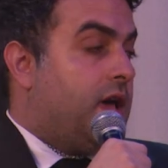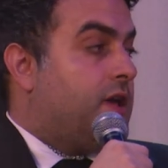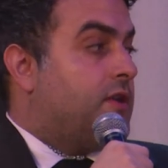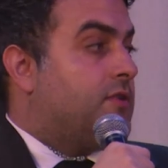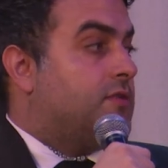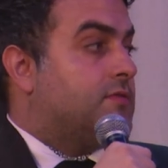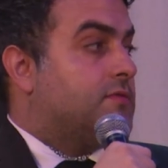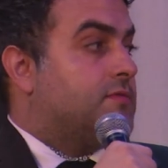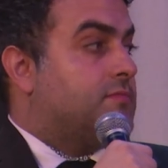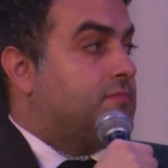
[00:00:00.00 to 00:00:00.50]

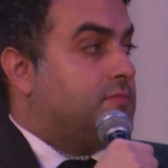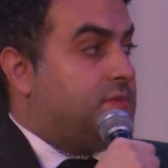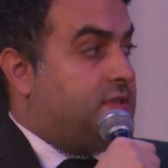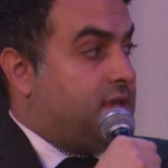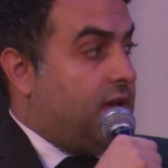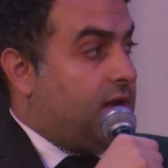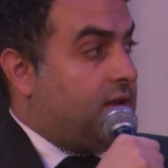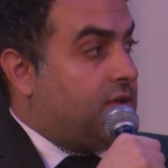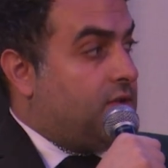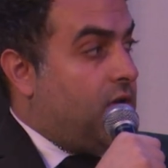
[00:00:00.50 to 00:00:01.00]
on
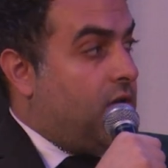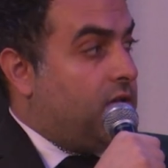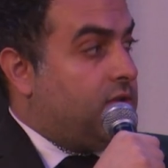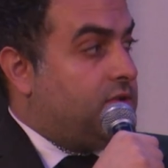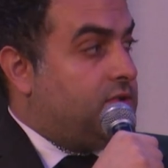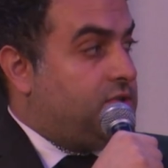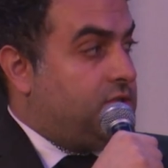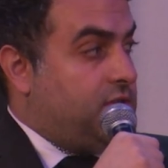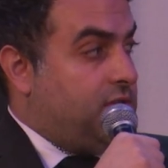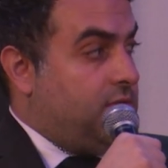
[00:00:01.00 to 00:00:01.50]

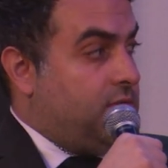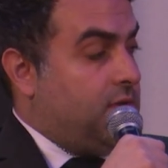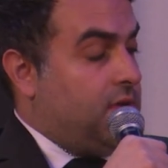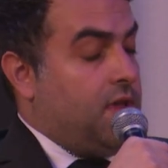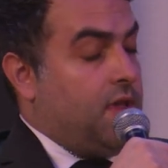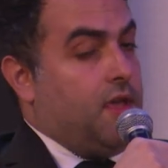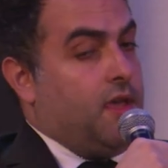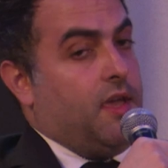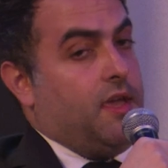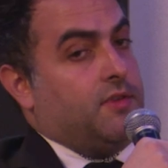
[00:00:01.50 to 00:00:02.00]
technology
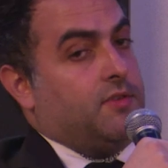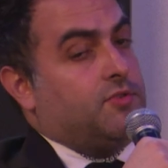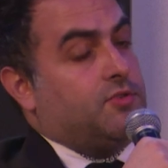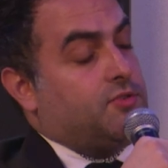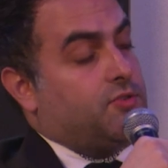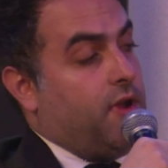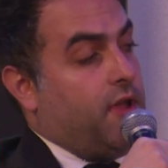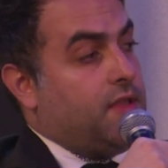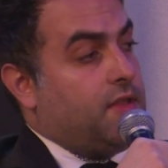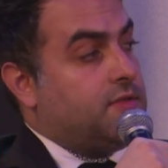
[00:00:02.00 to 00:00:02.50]
and
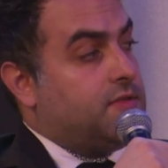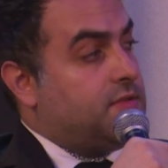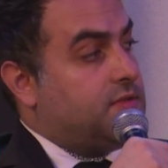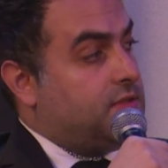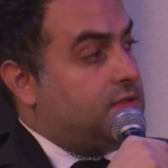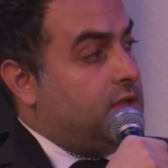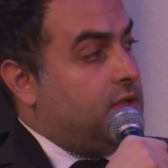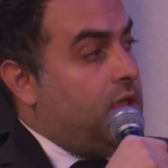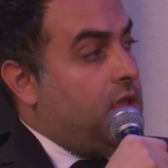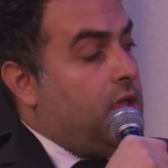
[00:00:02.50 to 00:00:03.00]

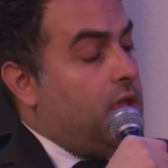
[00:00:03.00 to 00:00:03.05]
trends